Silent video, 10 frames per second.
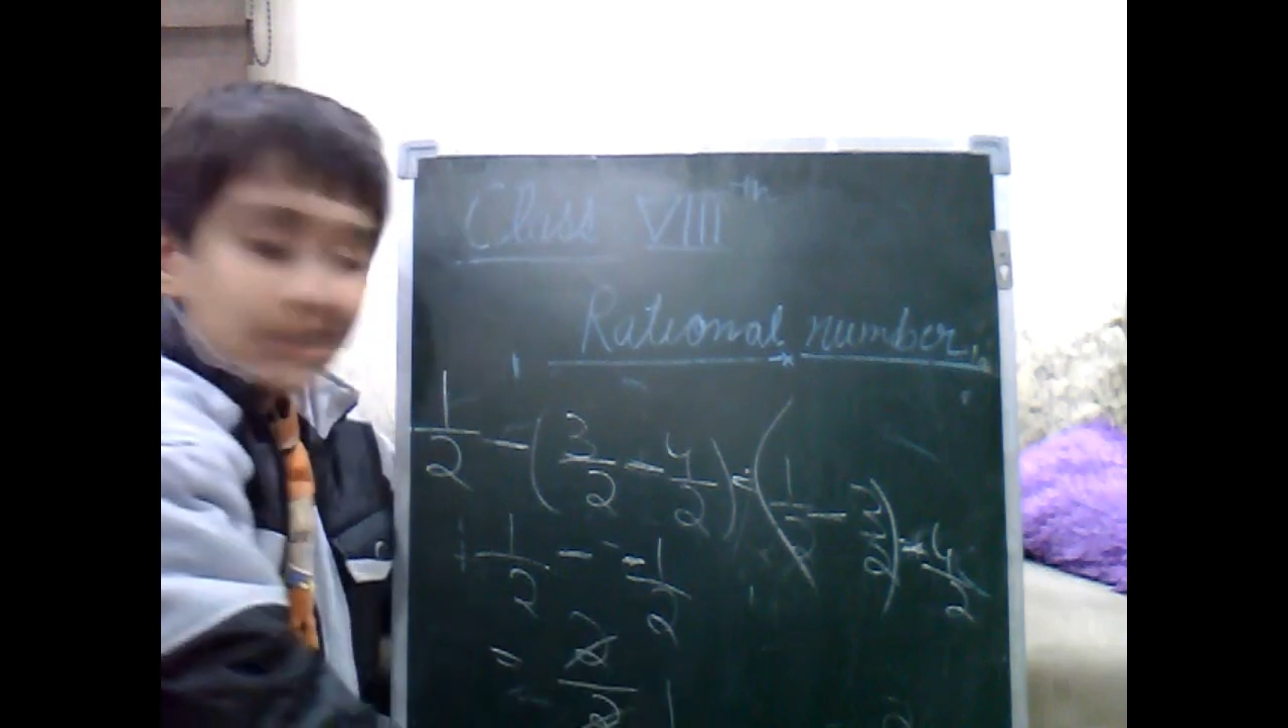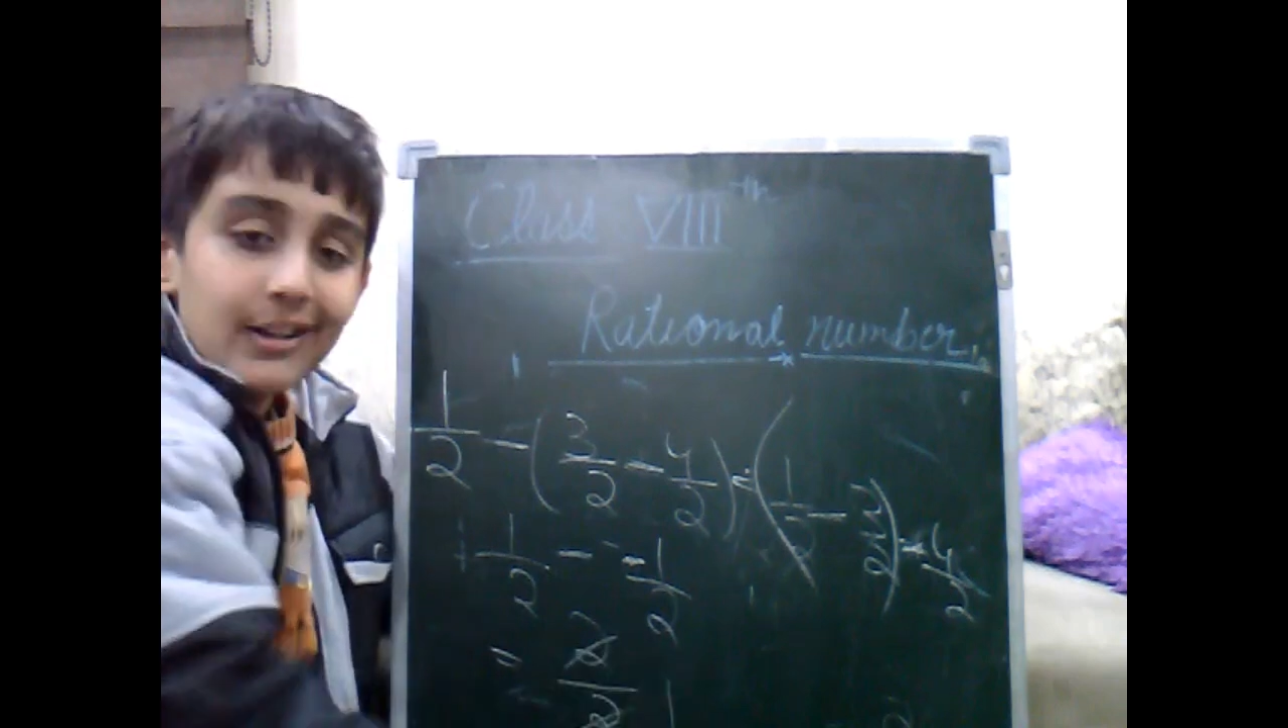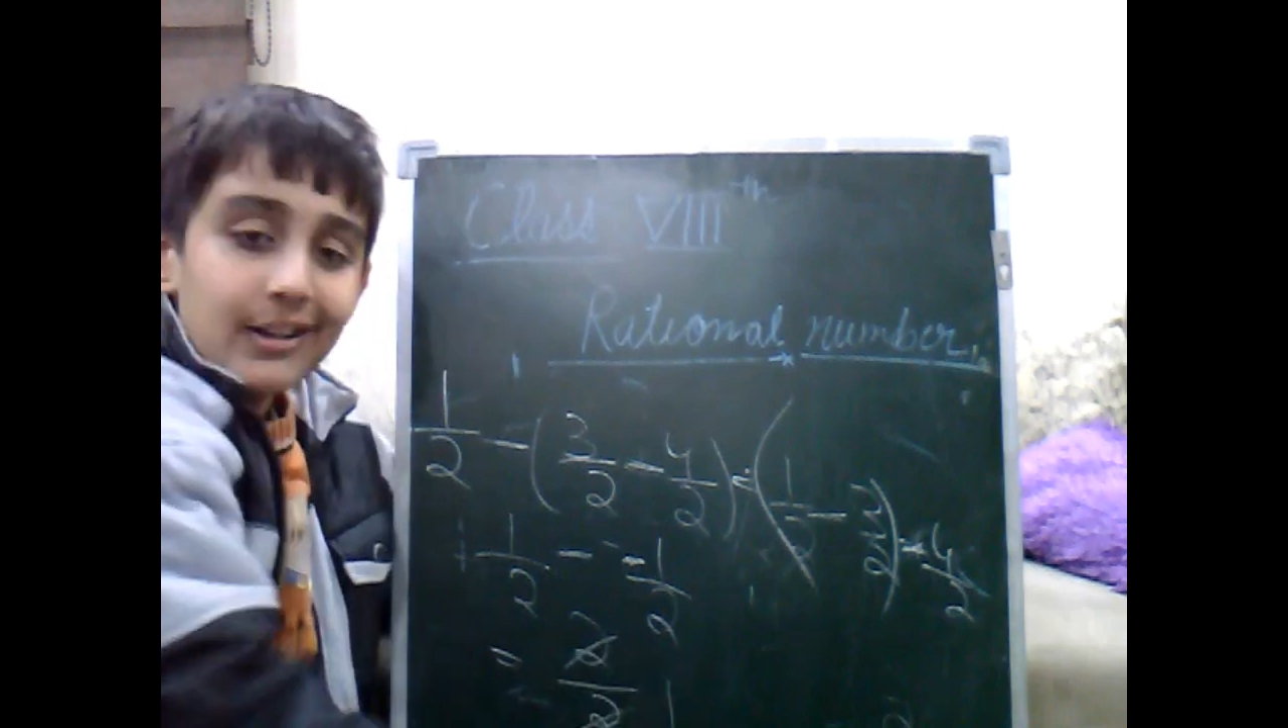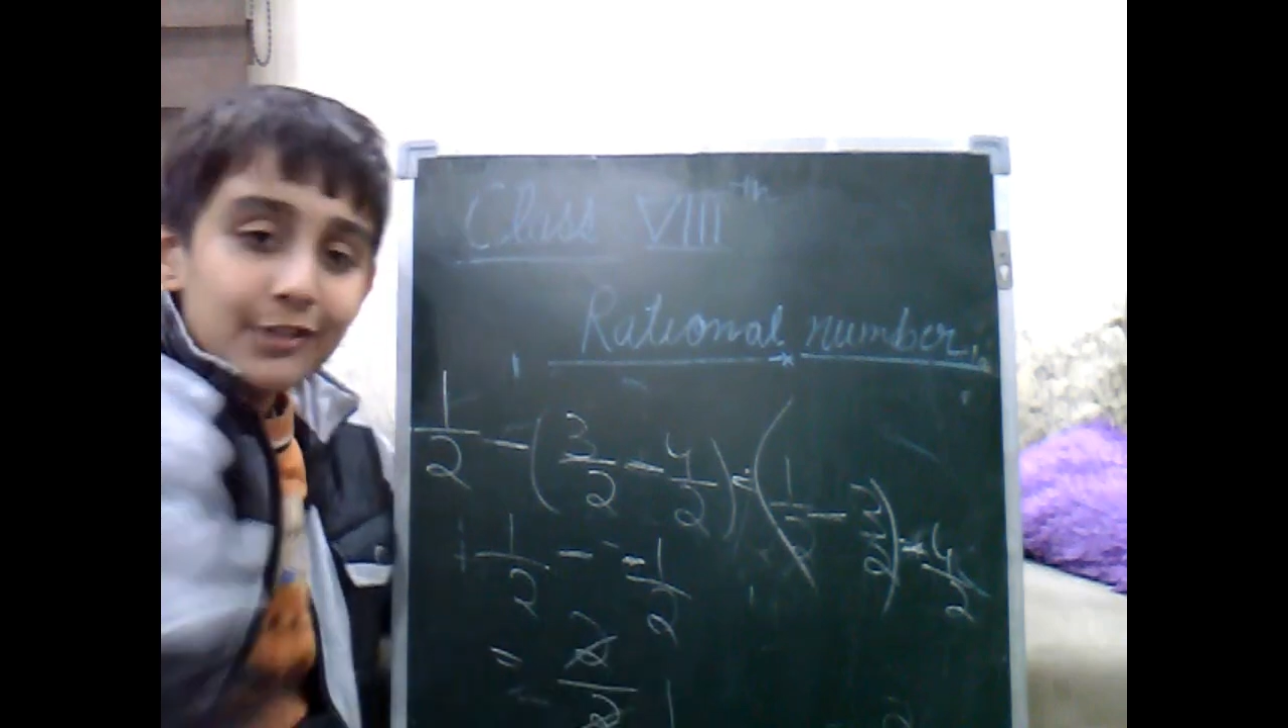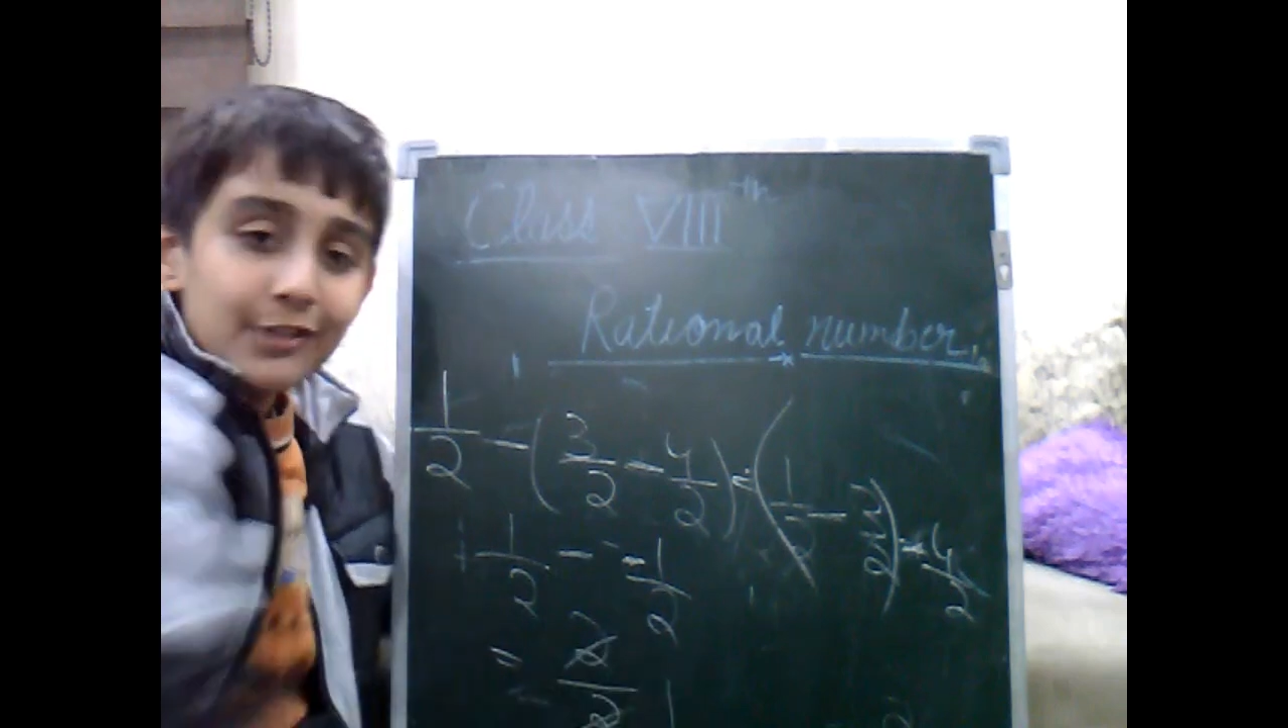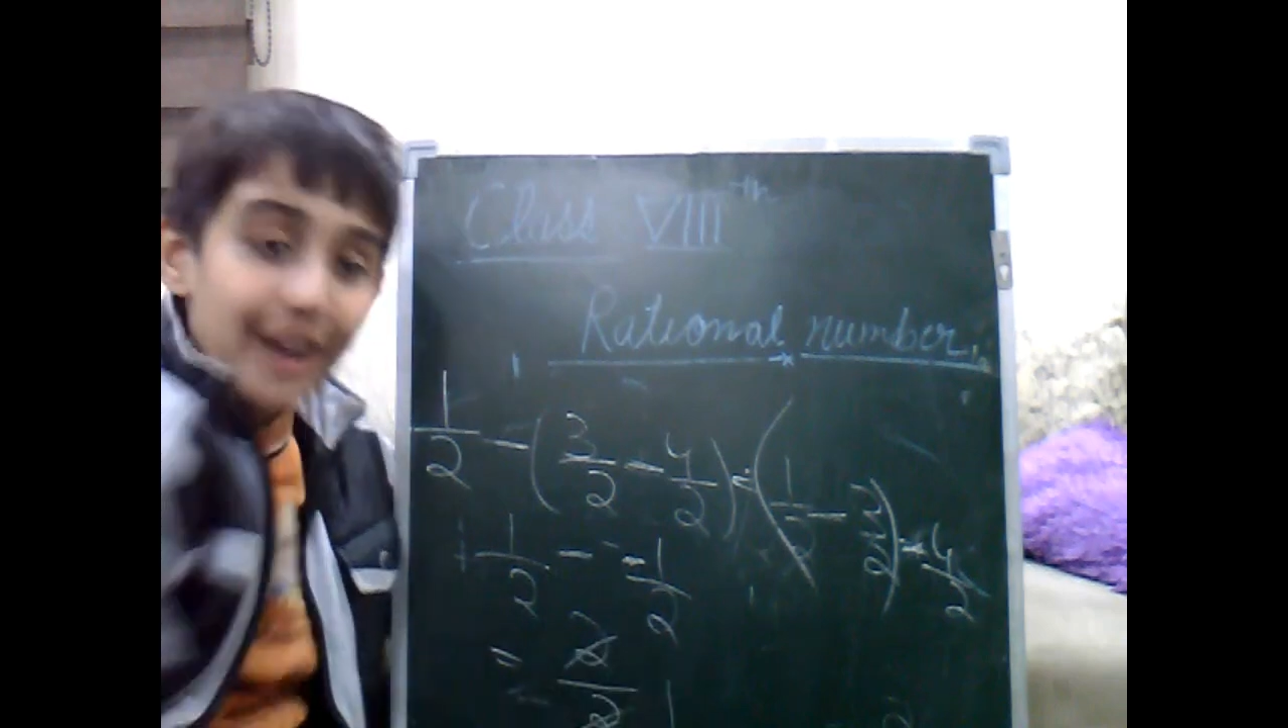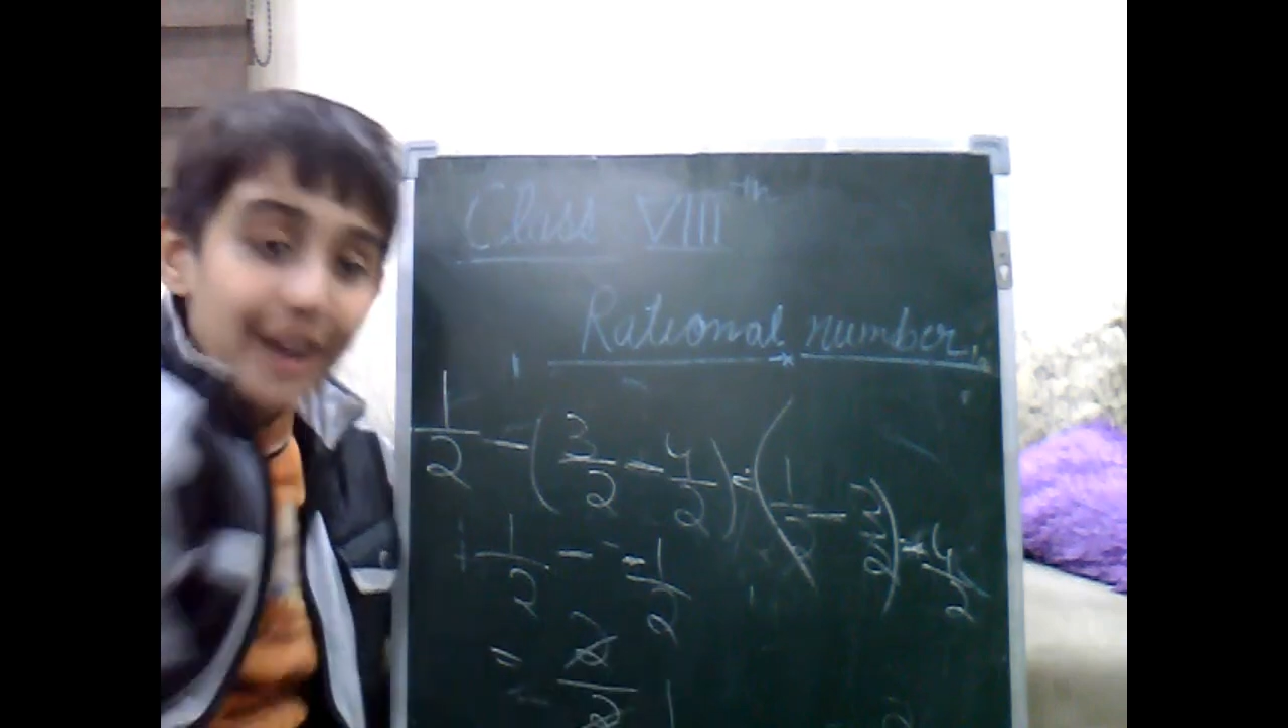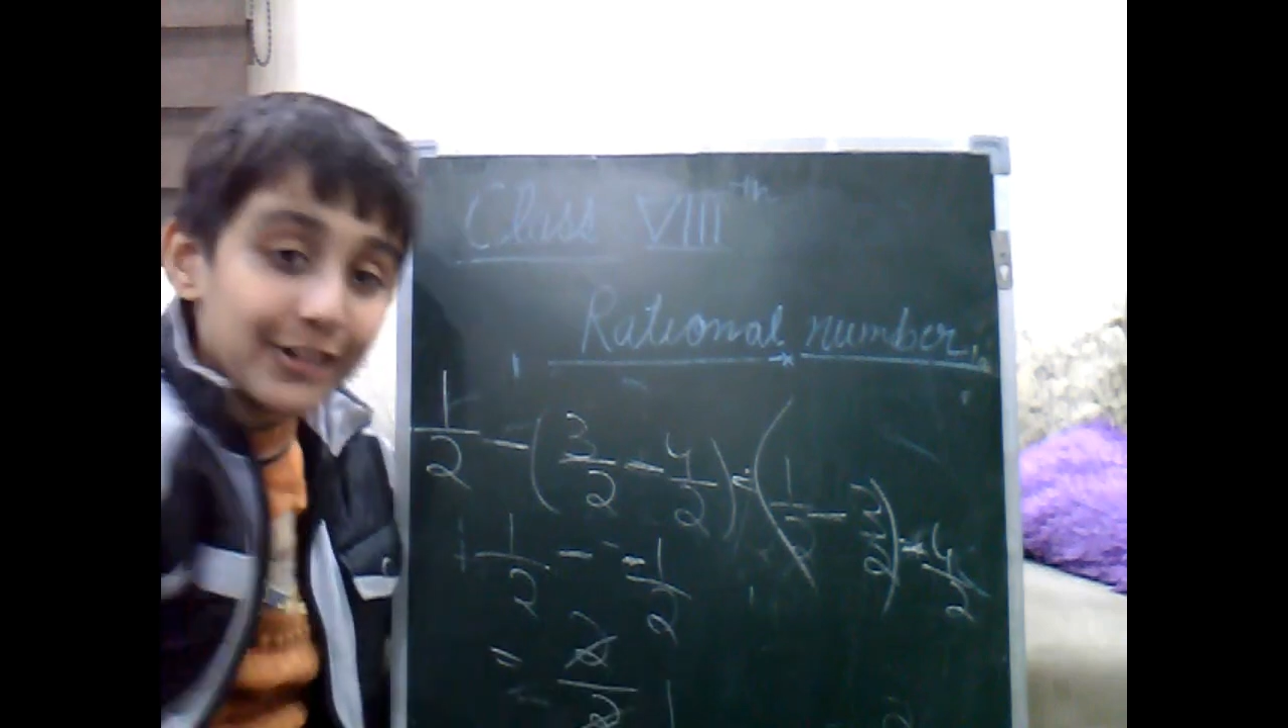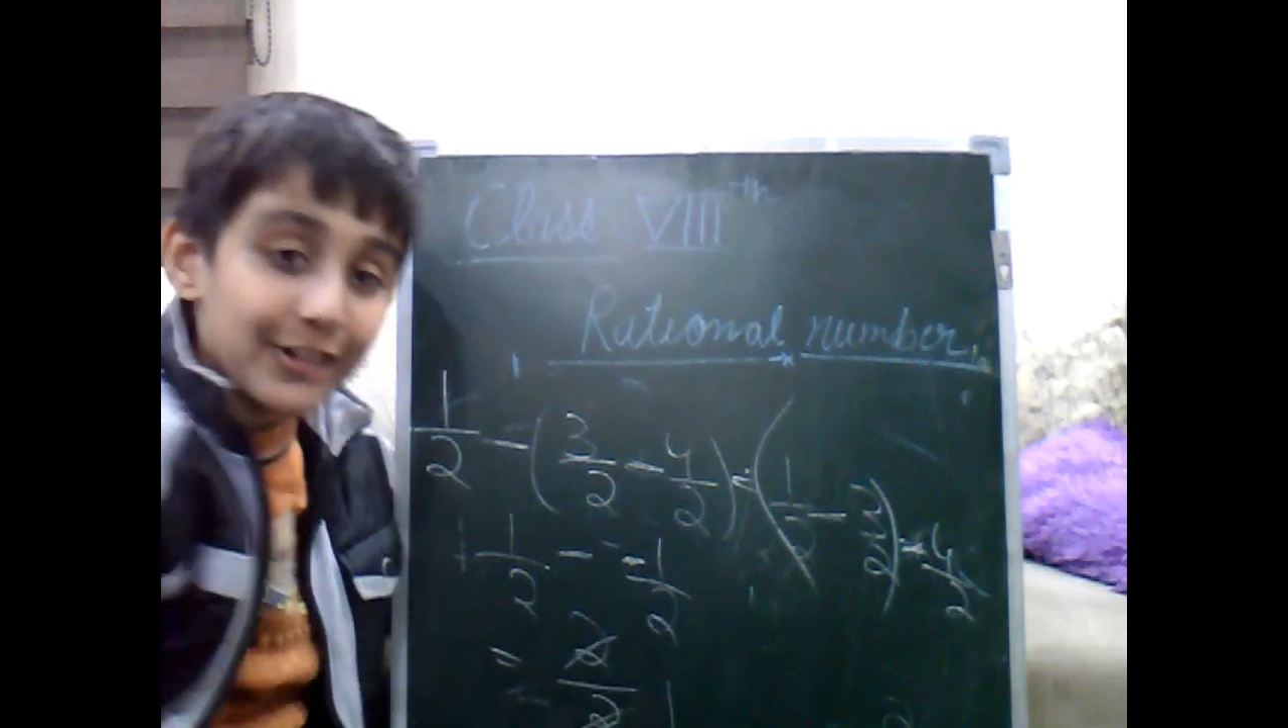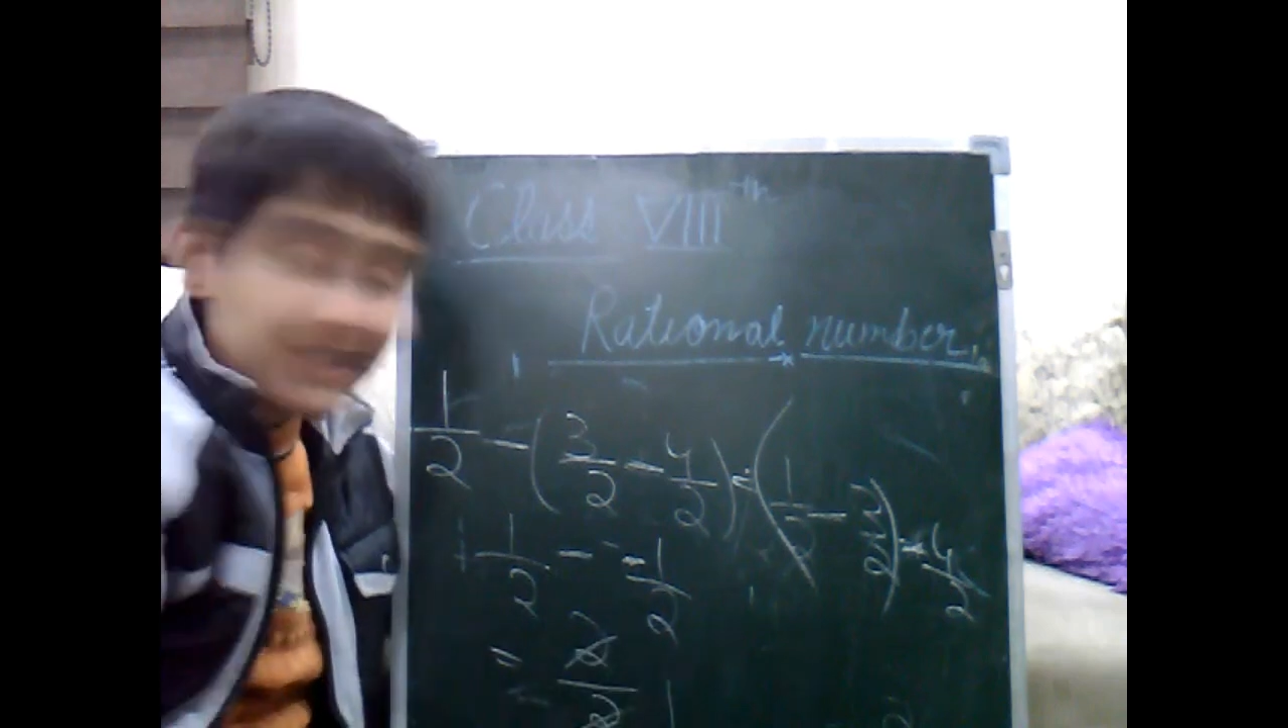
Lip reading: 1 only.